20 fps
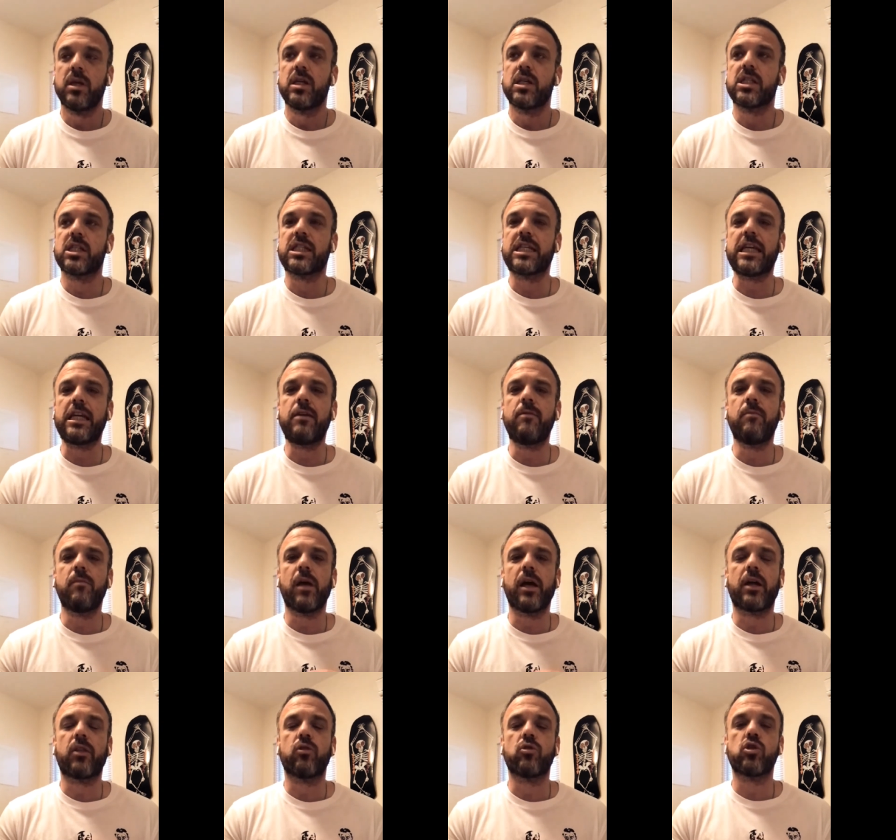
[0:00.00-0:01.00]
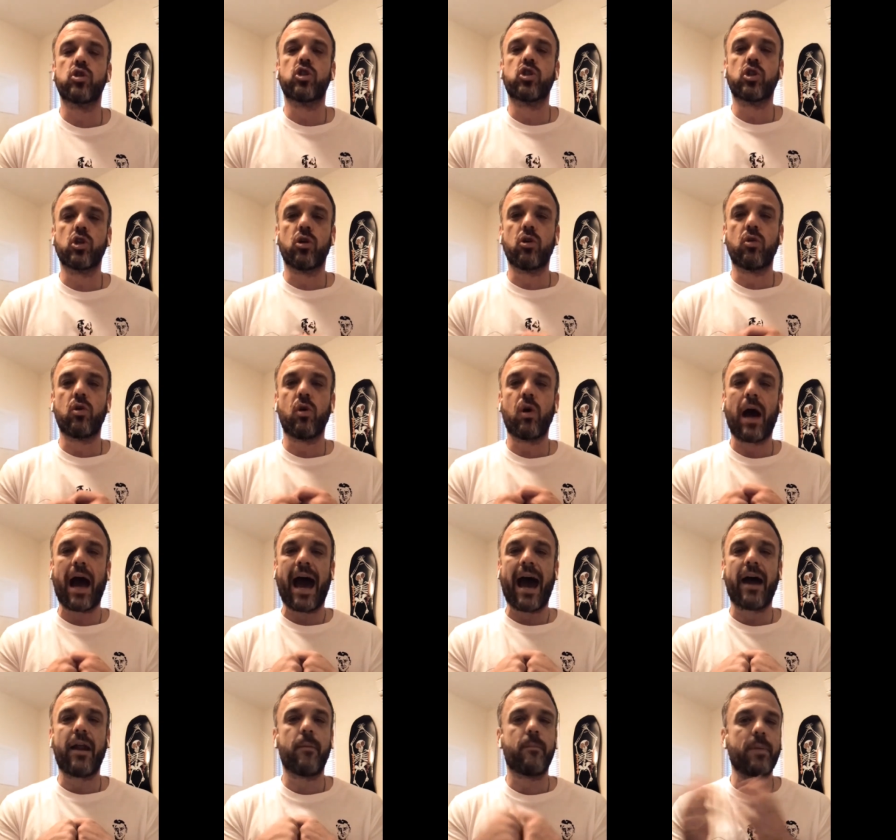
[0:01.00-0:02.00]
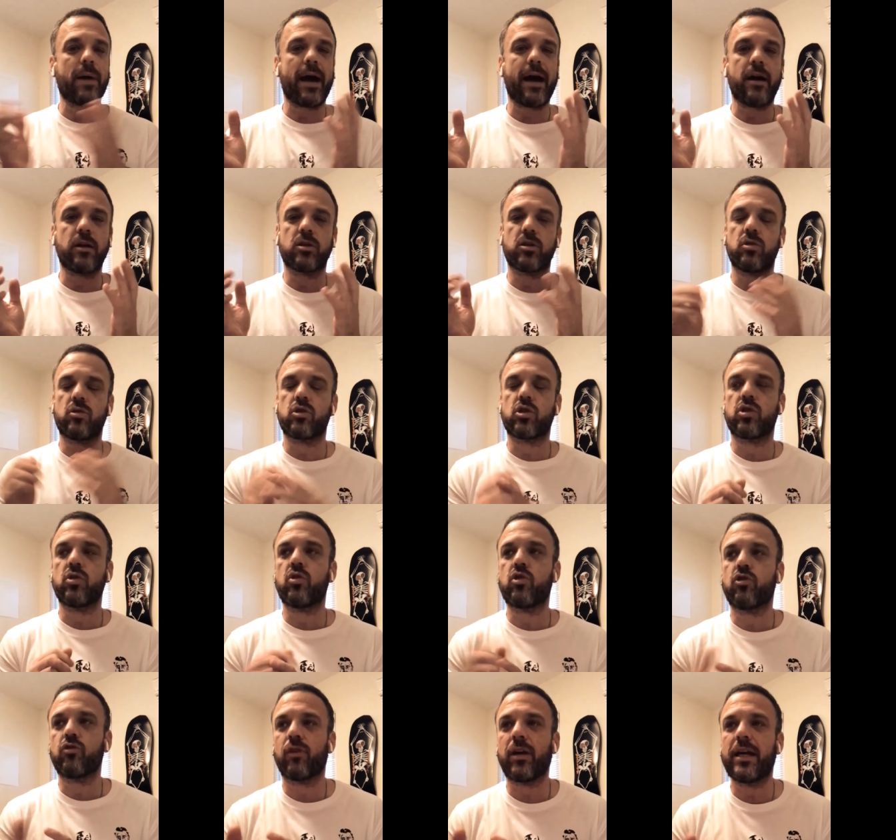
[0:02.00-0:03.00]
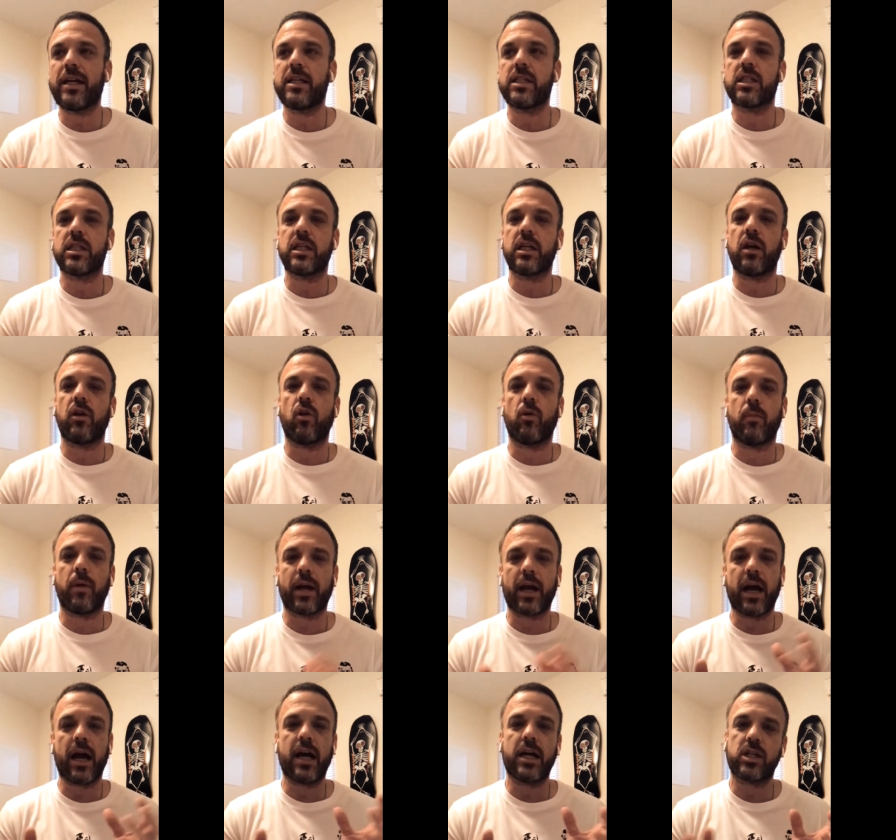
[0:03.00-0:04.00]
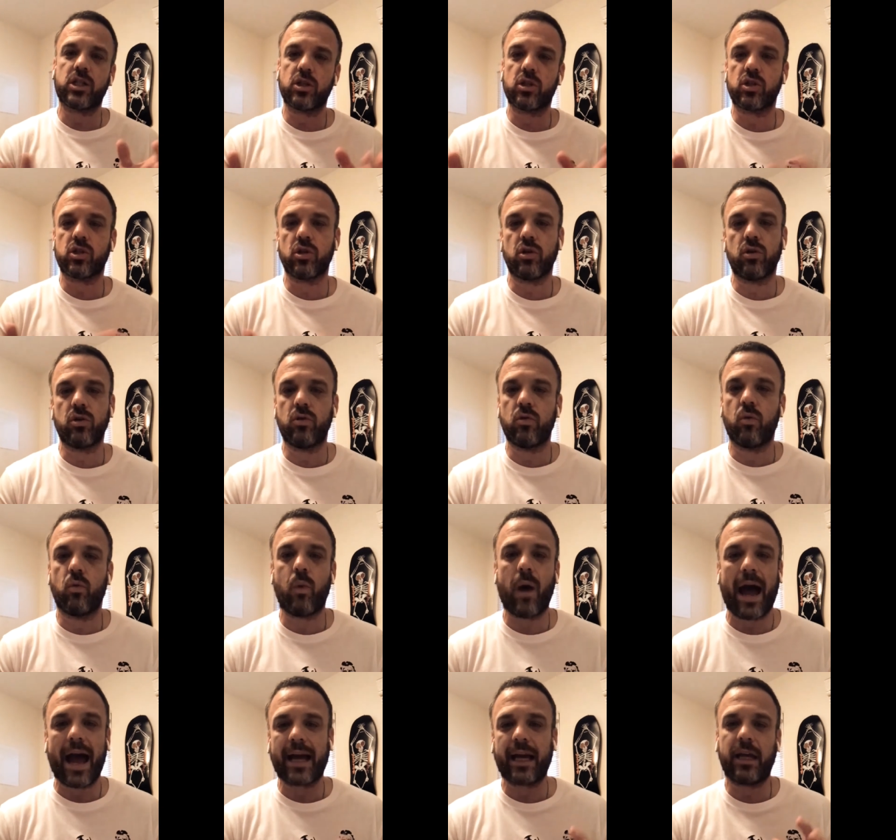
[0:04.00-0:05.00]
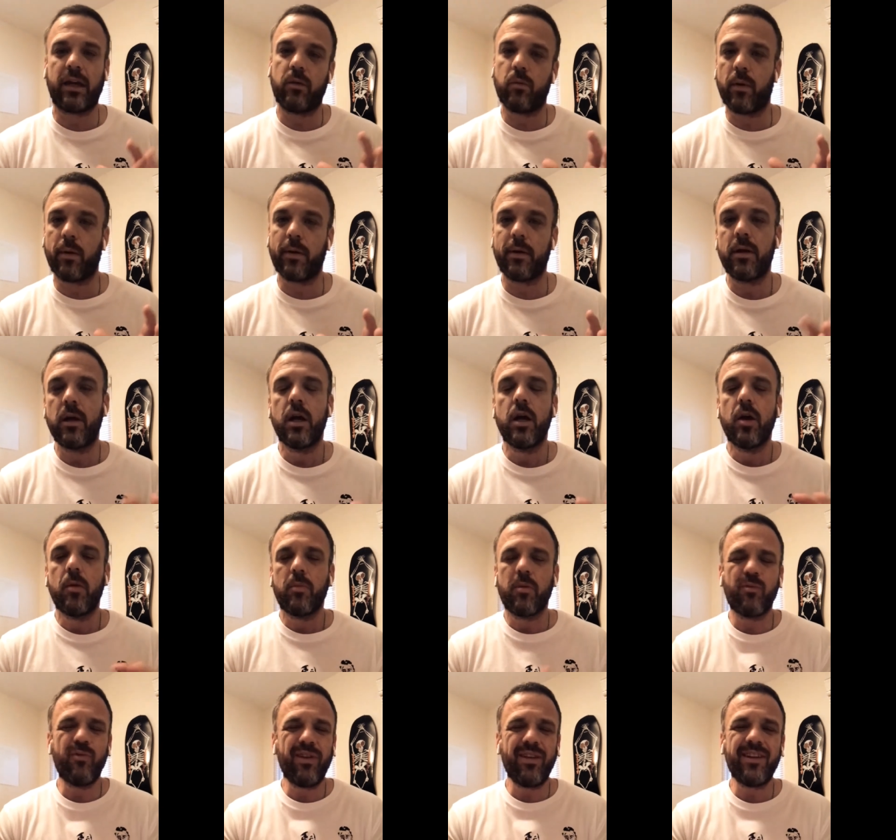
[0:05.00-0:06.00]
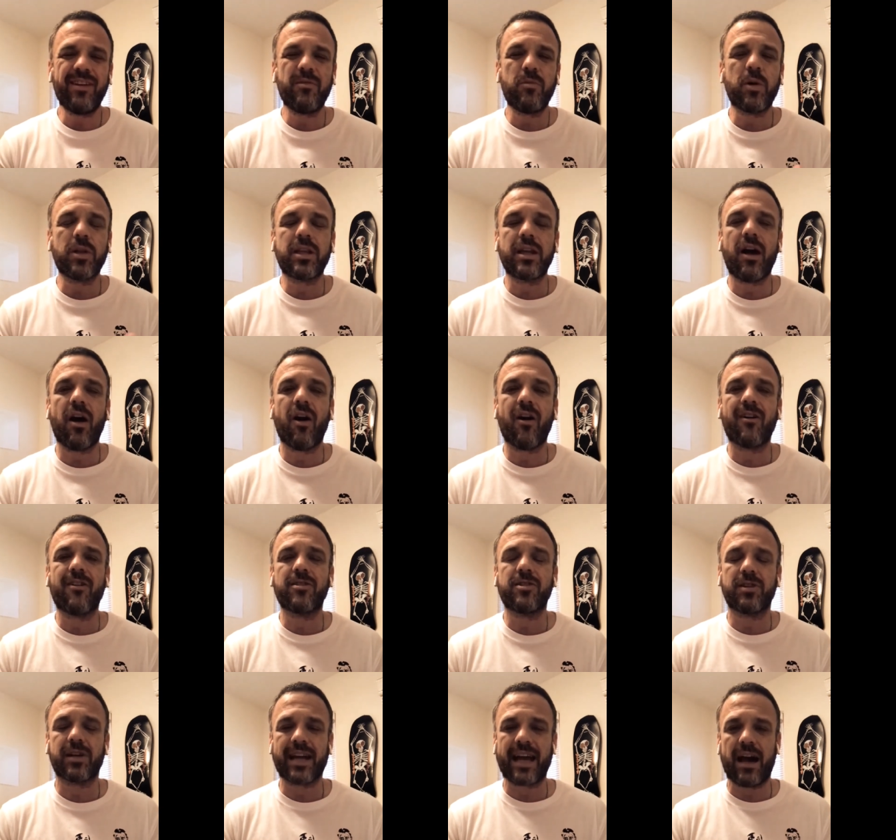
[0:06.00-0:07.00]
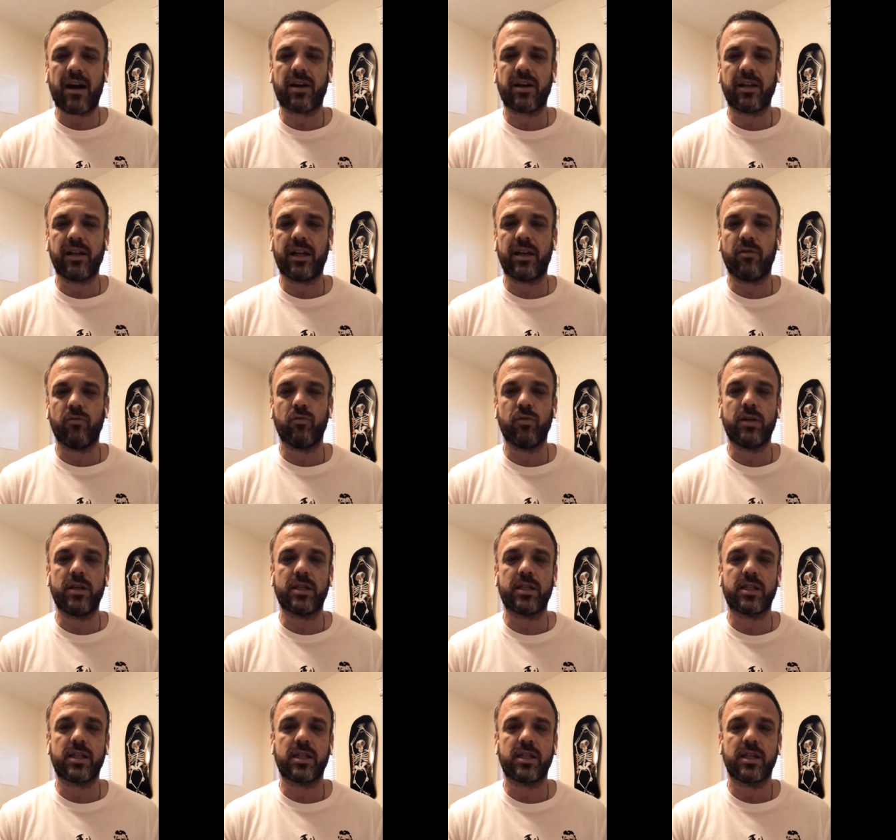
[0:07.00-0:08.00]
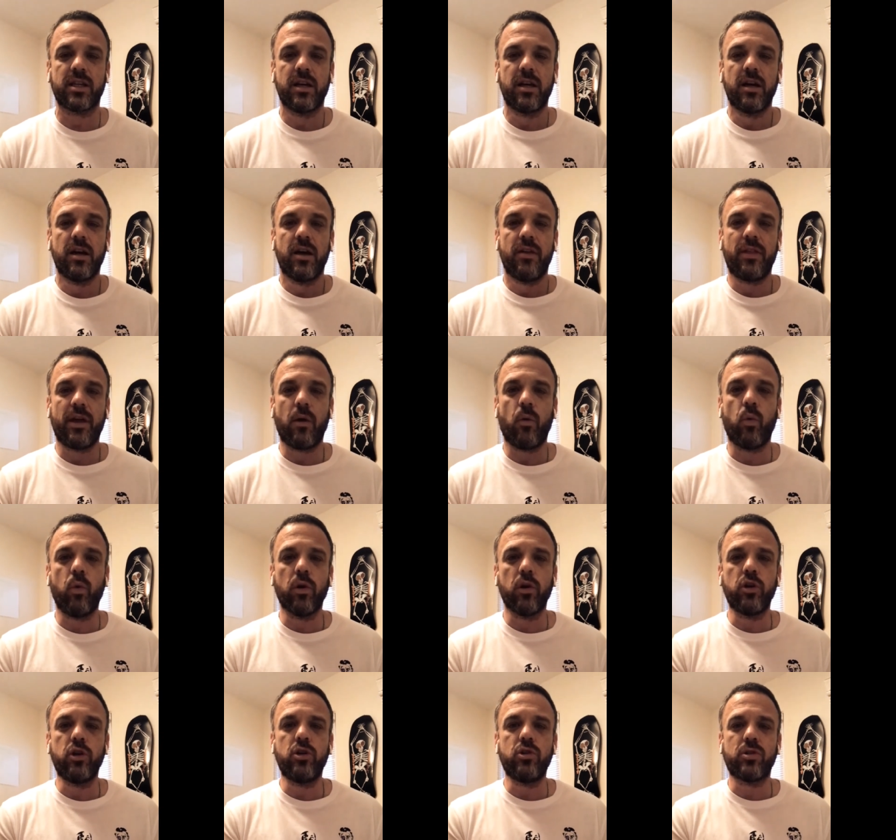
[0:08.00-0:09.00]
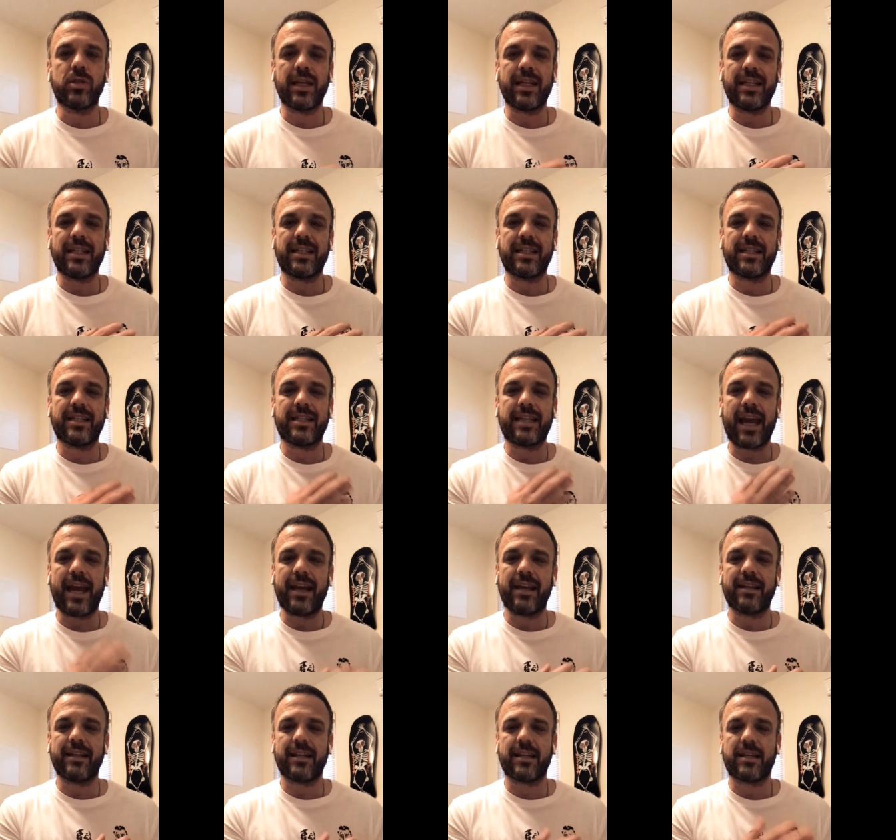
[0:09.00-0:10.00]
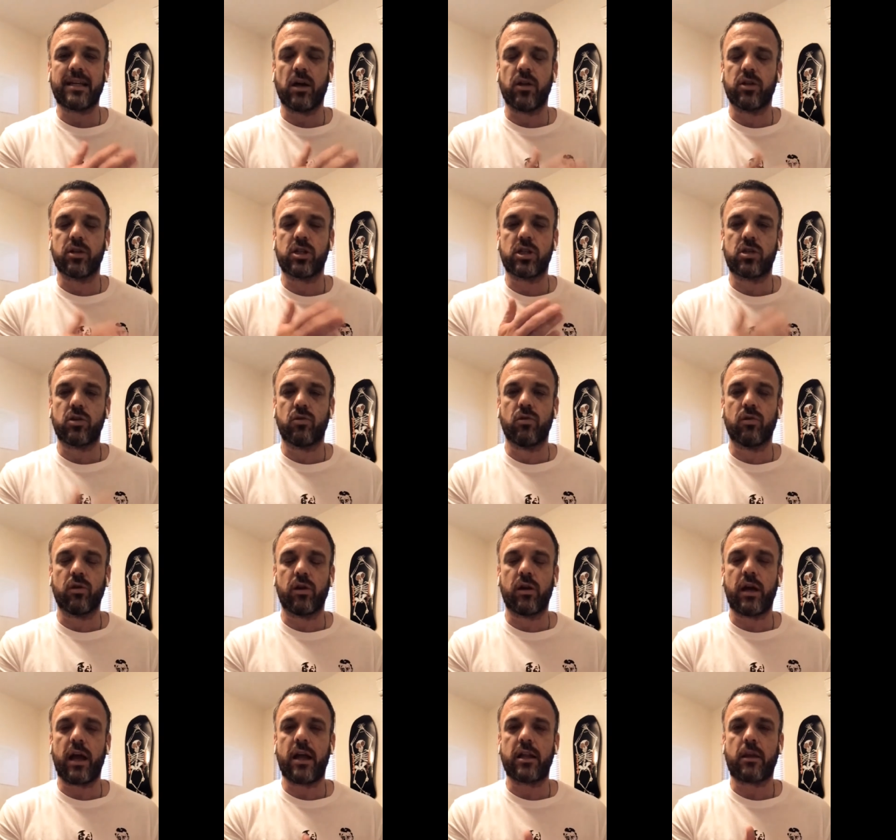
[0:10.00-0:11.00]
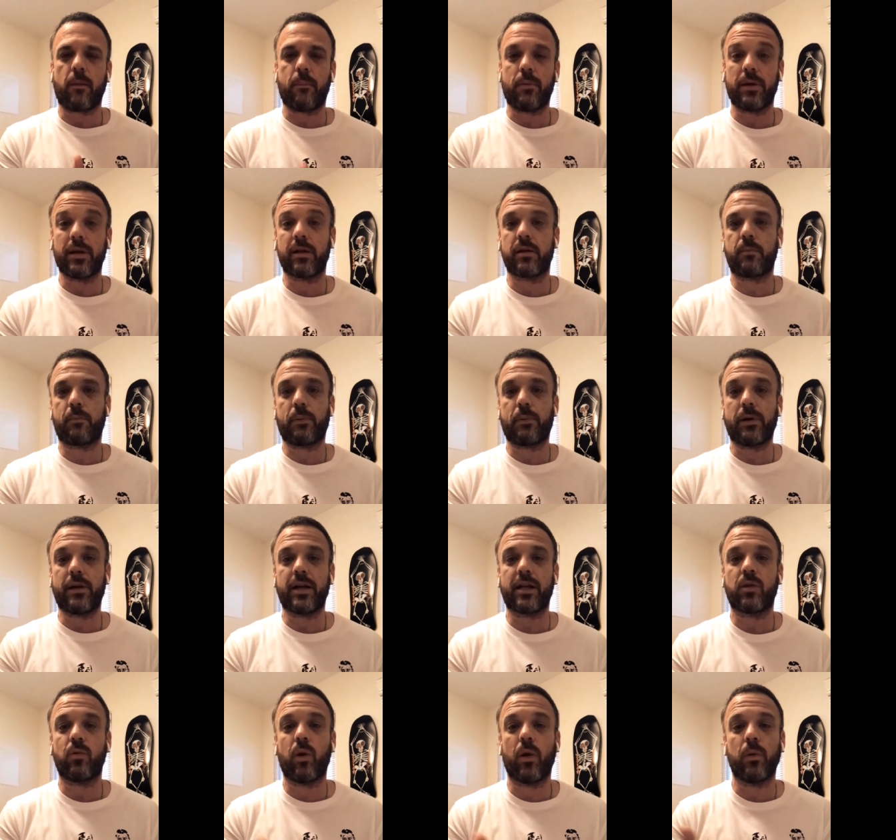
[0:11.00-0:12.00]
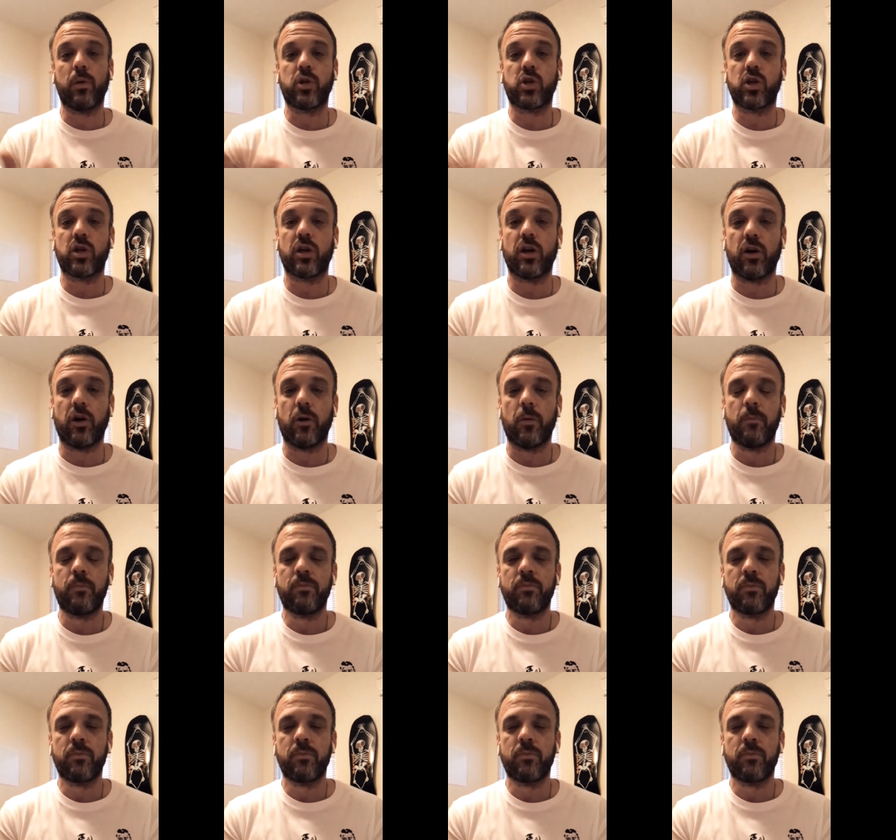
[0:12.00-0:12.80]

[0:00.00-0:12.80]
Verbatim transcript: seem like they're so out of bounds and they're so crazy and oh my gosh, you're so wacky. What a, but really what they are is they're calculated risks that we're using data to tell the story and to predict, predict where we should go.